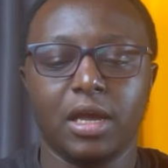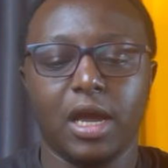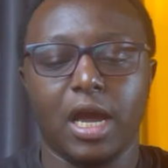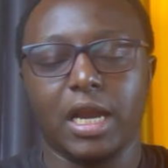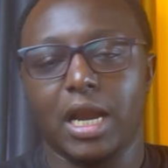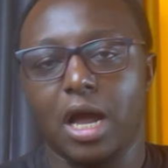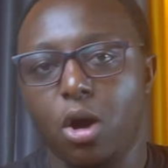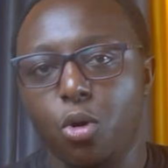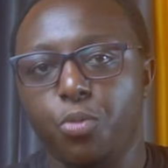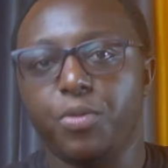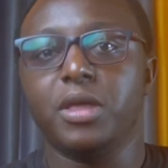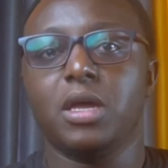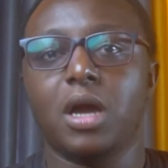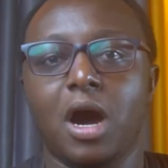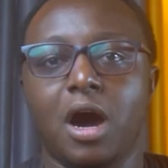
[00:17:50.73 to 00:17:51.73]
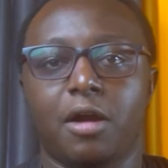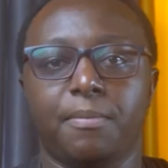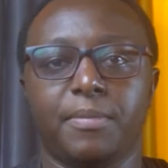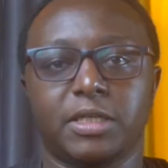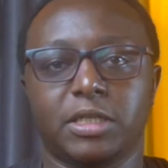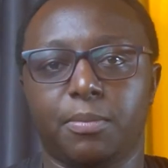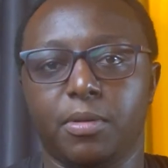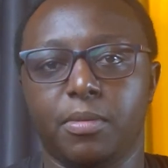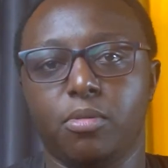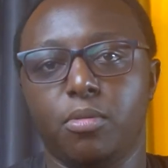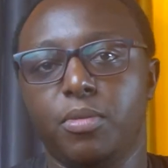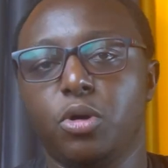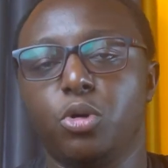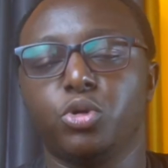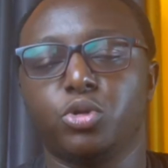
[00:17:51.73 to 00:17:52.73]
and now we are better people
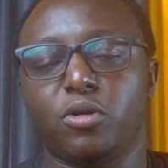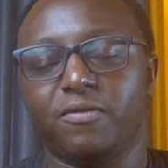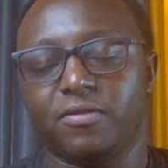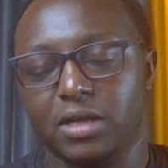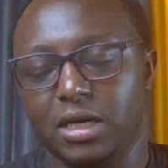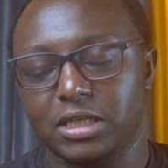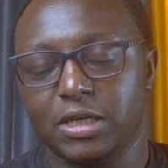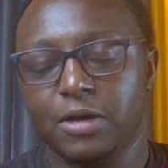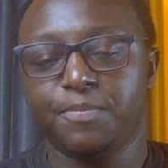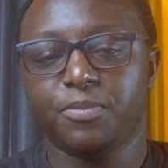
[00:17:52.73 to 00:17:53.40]
because of that.